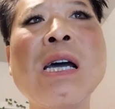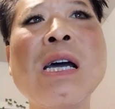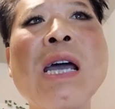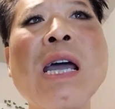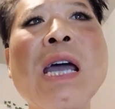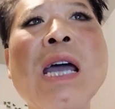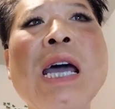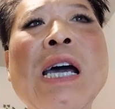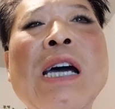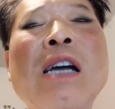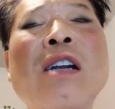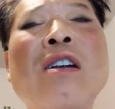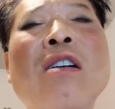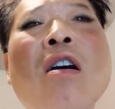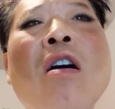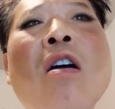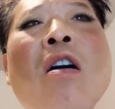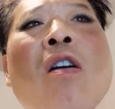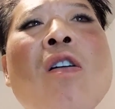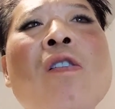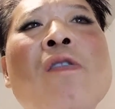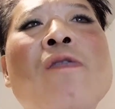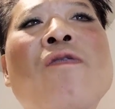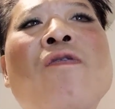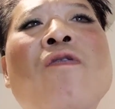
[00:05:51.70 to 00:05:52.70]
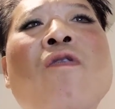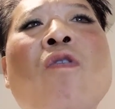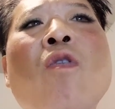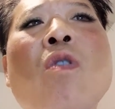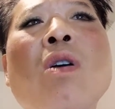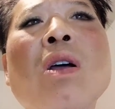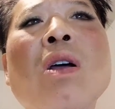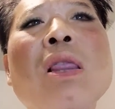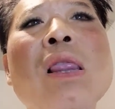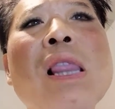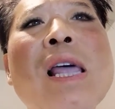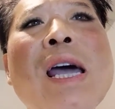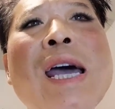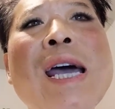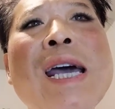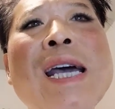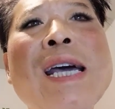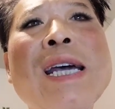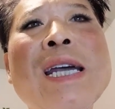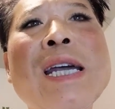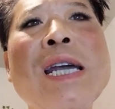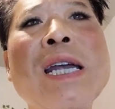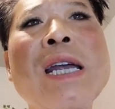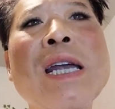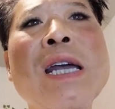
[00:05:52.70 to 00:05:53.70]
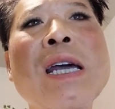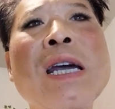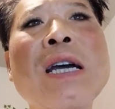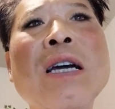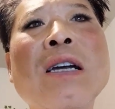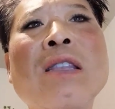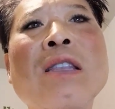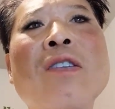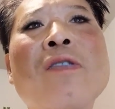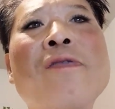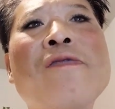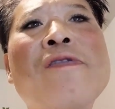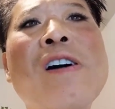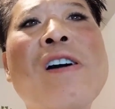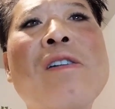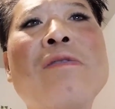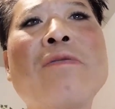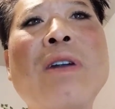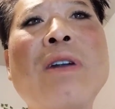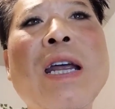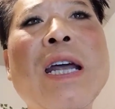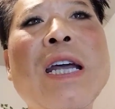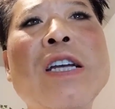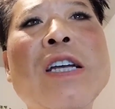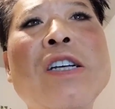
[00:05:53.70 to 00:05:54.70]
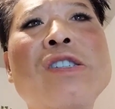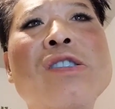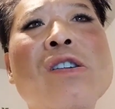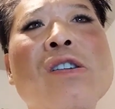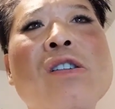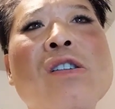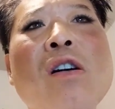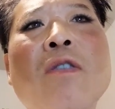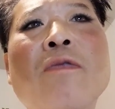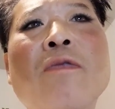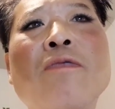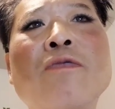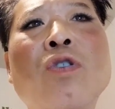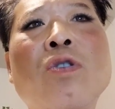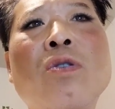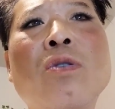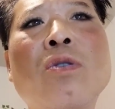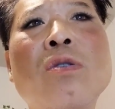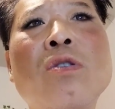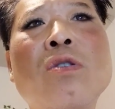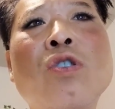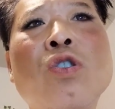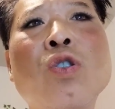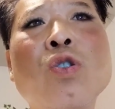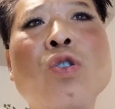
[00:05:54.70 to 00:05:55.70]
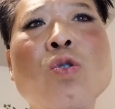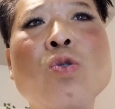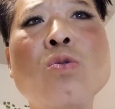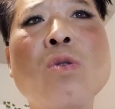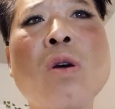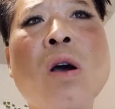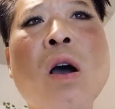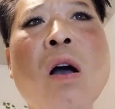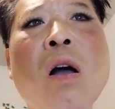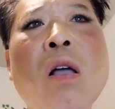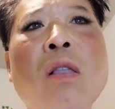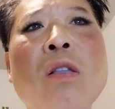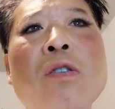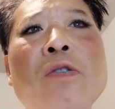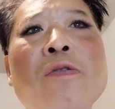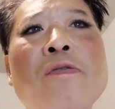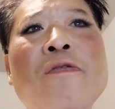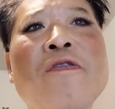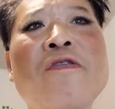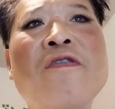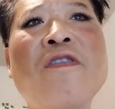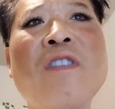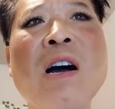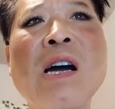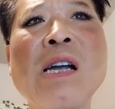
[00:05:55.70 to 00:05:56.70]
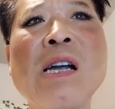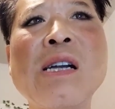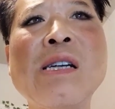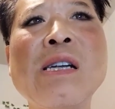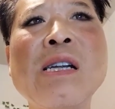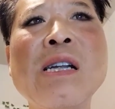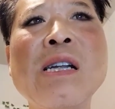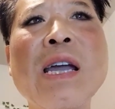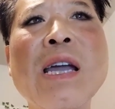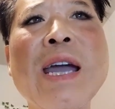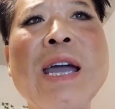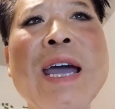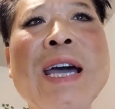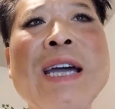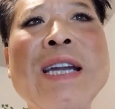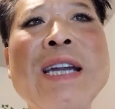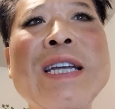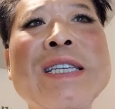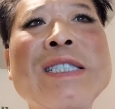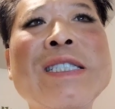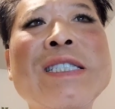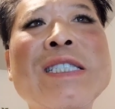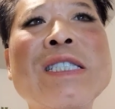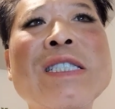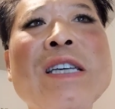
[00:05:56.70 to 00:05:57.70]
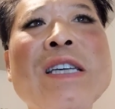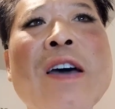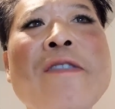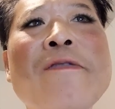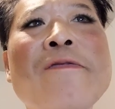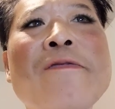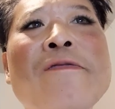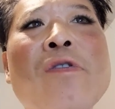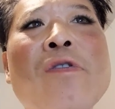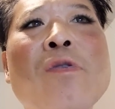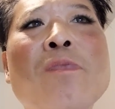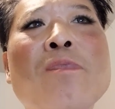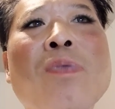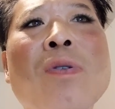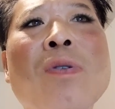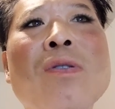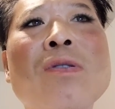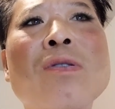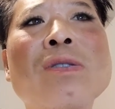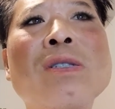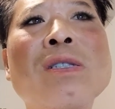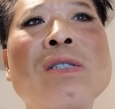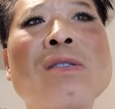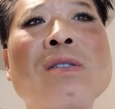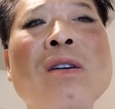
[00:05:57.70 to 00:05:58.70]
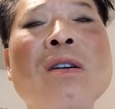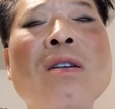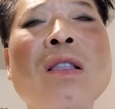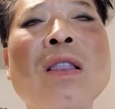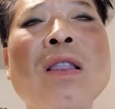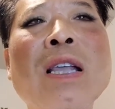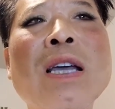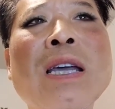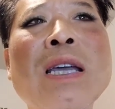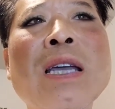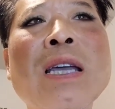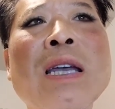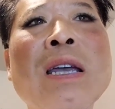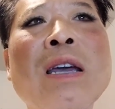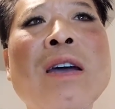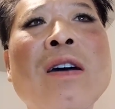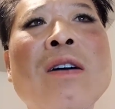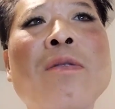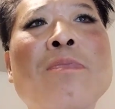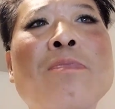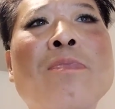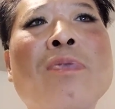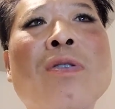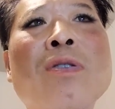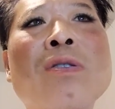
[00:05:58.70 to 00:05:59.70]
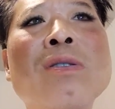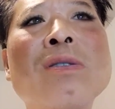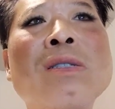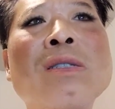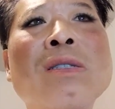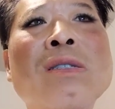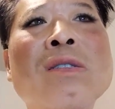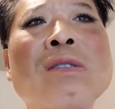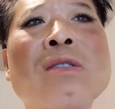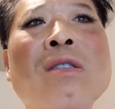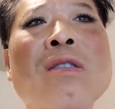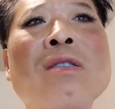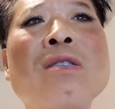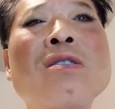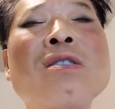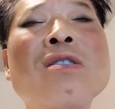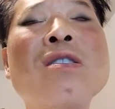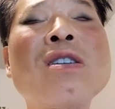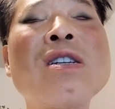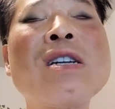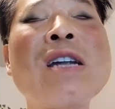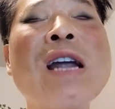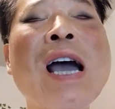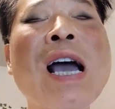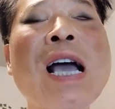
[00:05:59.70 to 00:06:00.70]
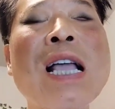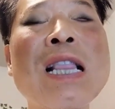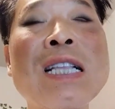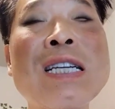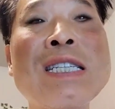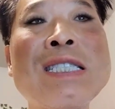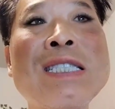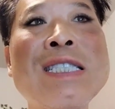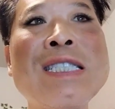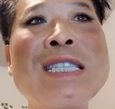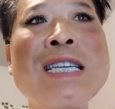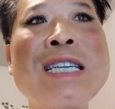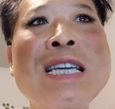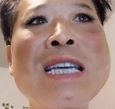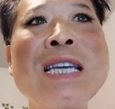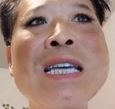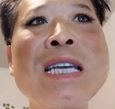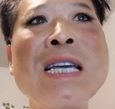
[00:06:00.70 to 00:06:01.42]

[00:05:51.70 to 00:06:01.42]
and all four lay the foundation of true color fun and insightful personality